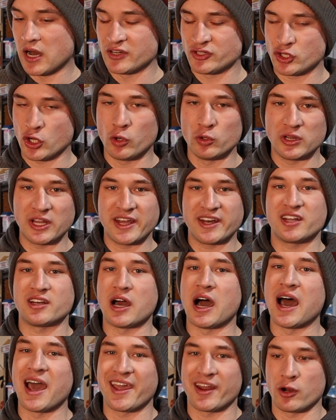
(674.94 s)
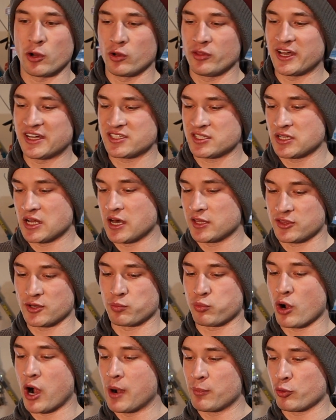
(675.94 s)
Don't let it idle. That's not the
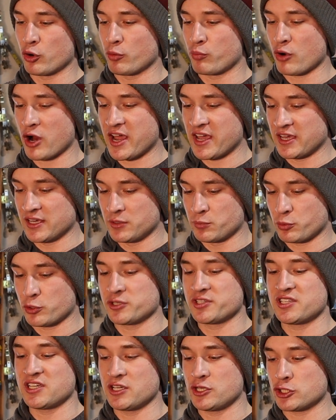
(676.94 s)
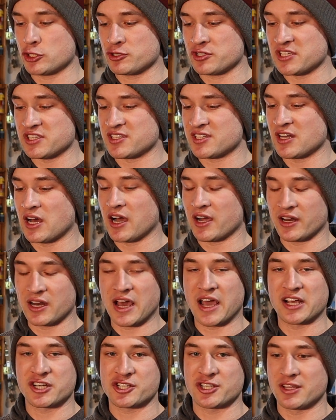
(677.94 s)
proper break-in procedures. It's not going to
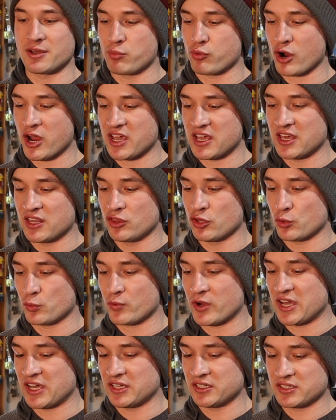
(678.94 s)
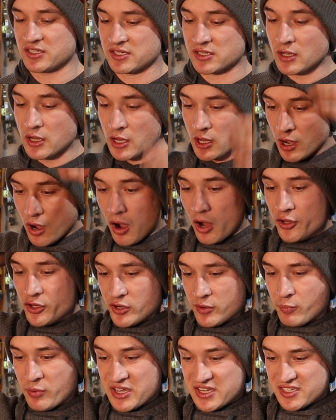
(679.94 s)
actually break in the rings on
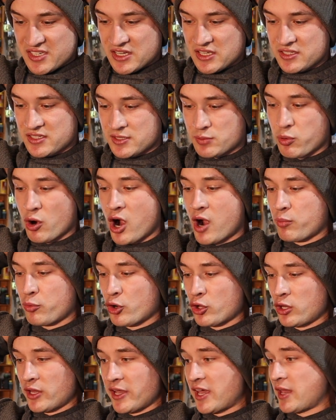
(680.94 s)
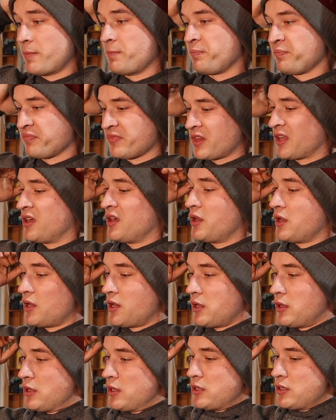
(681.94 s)
your pistons properly.
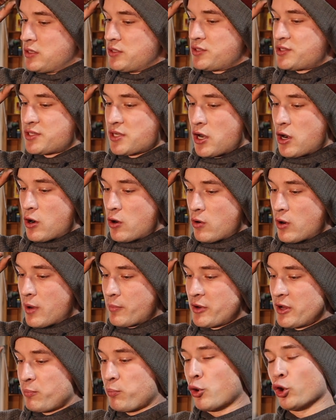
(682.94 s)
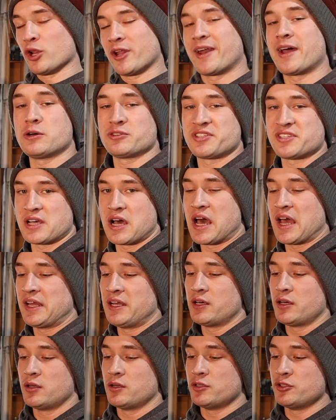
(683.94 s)
So I'm going to pull it
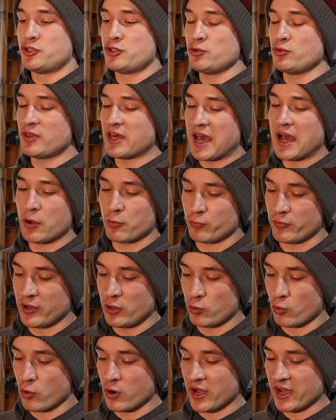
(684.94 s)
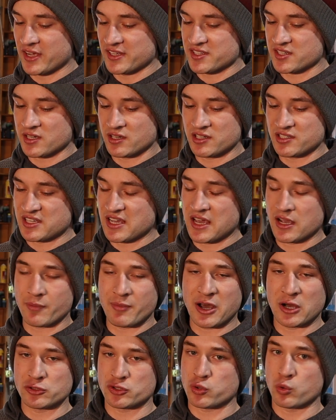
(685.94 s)
outside, do that real quick. It's going to take
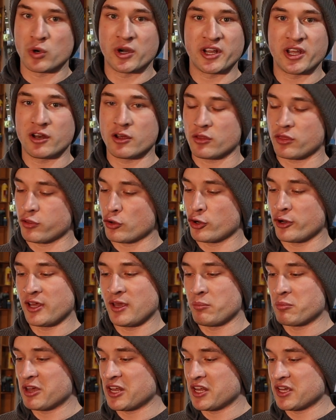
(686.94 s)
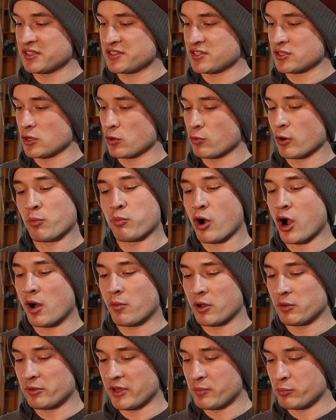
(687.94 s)
about 20 to 30 minutes, so we'll
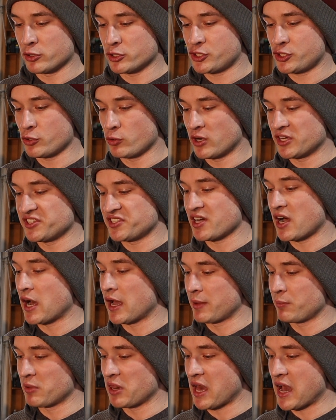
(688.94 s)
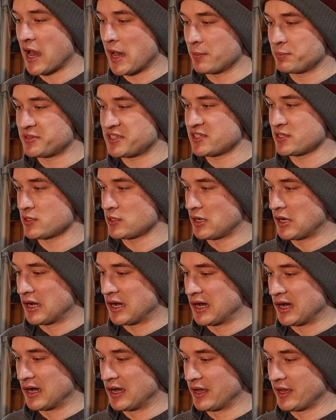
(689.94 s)
probably put you on time lapse
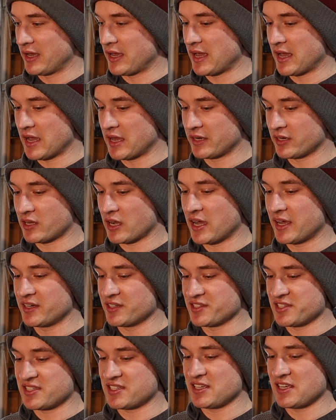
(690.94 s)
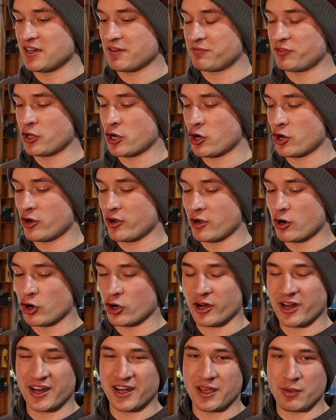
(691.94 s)
and kind of see if there
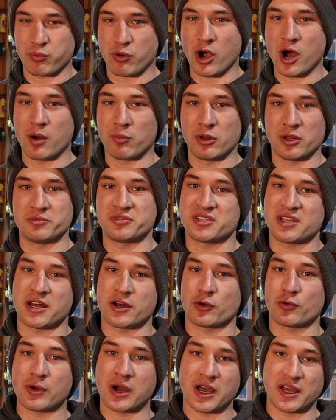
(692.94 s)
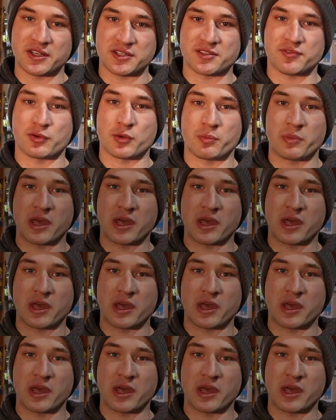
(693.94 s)
are any problems that arise from